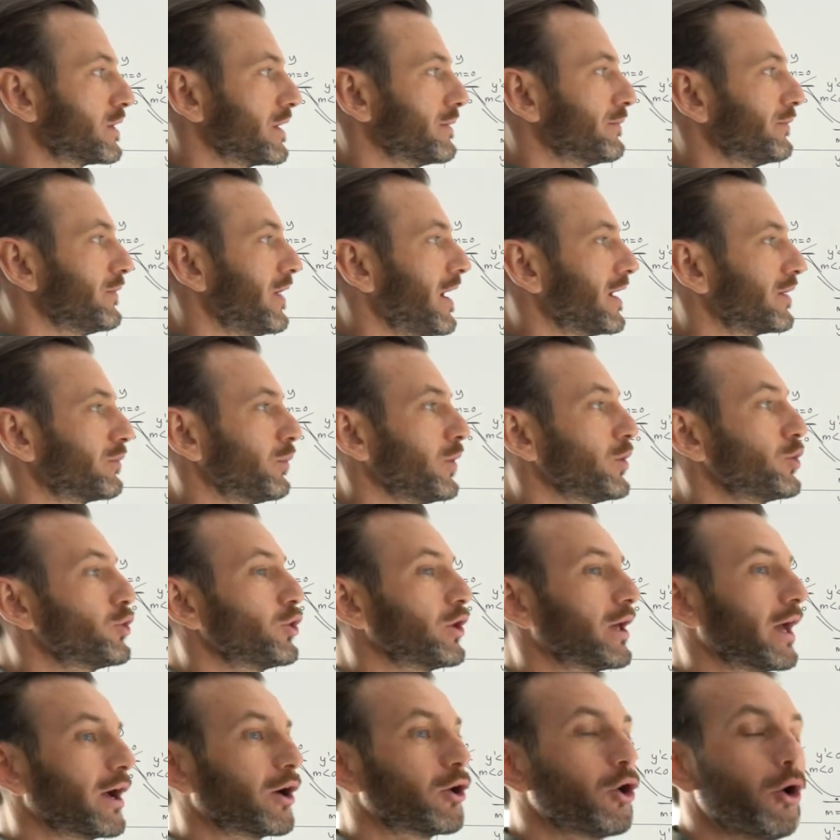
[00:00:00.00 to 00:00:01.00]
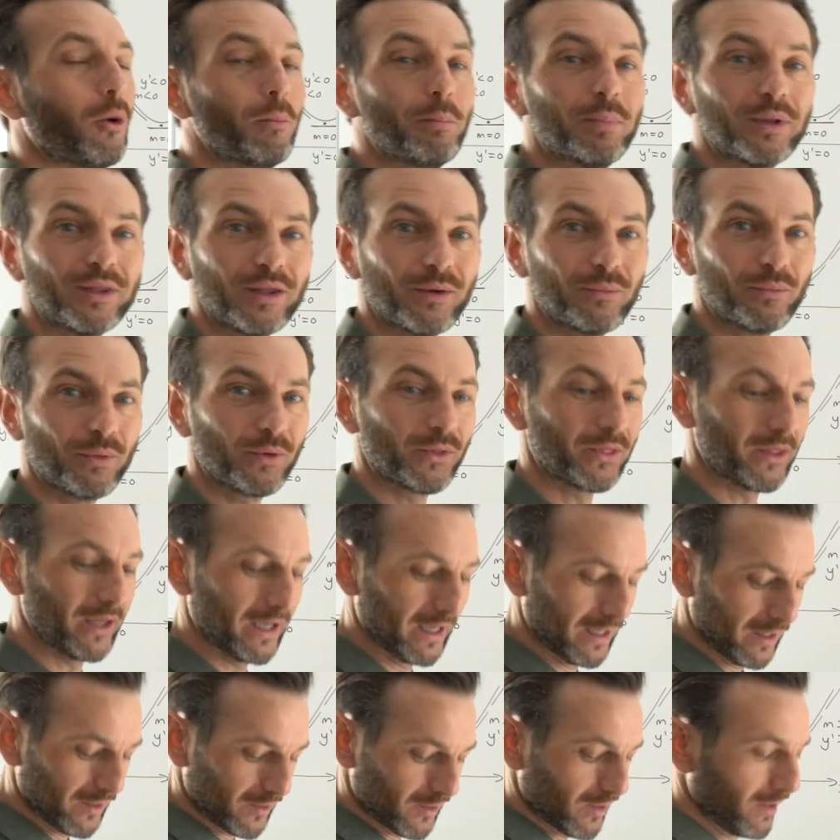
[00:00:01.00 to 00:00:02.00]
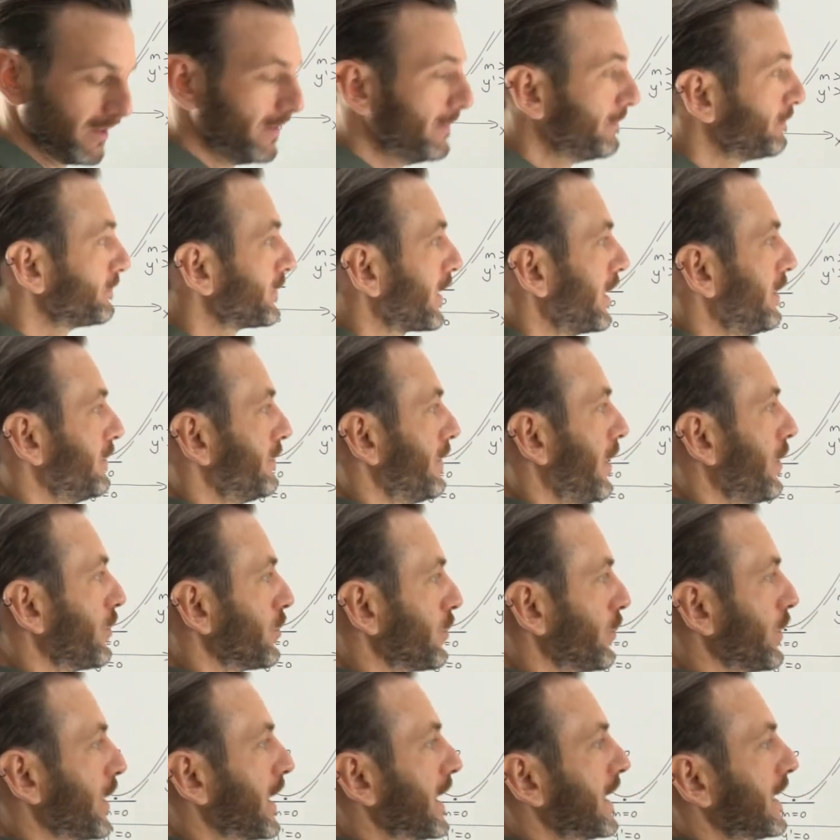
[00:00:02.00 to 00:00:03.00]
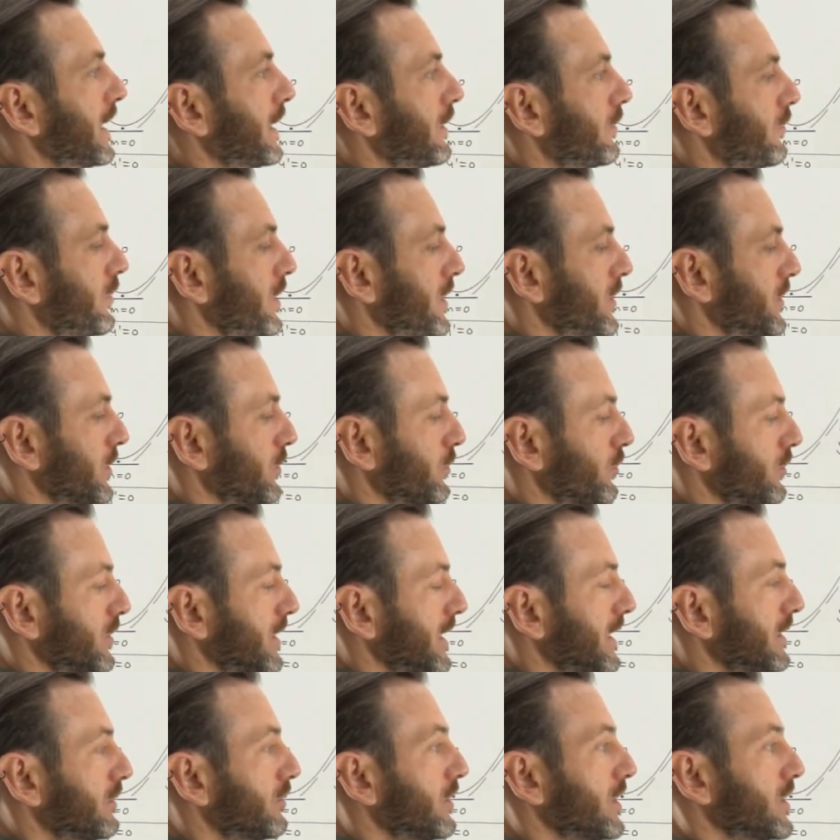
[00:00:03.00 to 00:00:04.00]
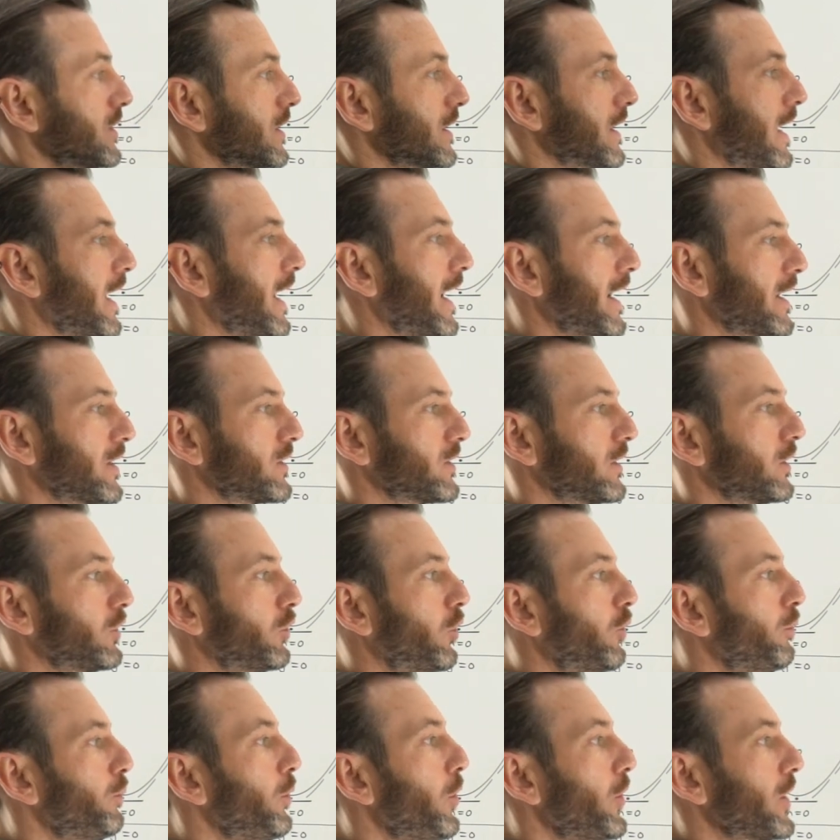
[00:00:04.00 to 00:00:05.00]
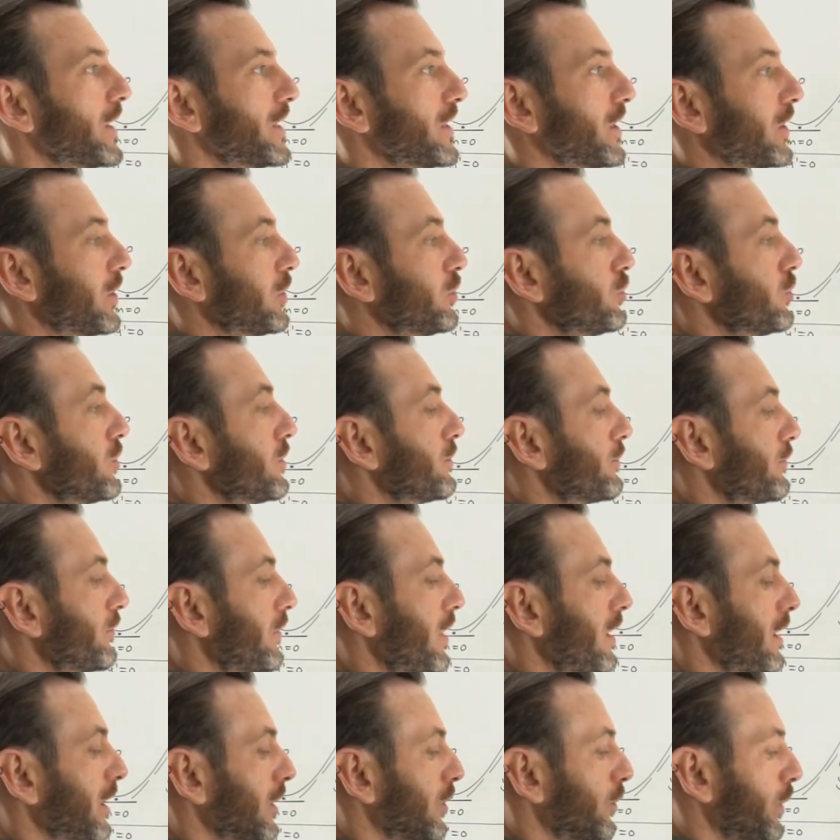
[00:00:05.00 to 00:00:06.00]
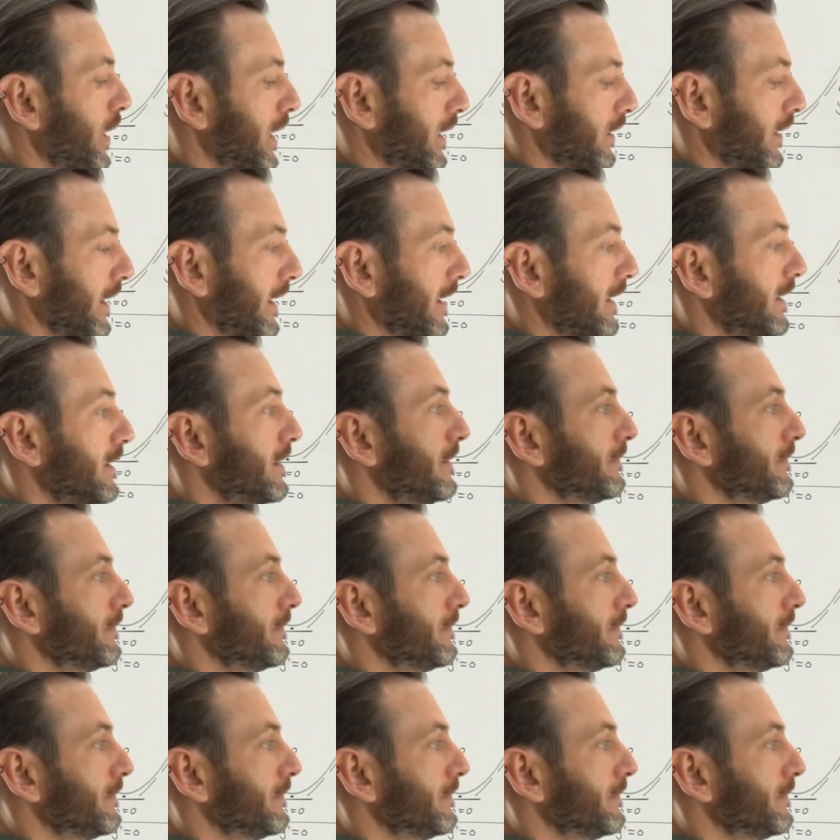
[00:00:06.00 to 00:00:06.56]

In fact, once you get competent with these, evaluating increasing or decreasing at a single point, you can do them very quickly.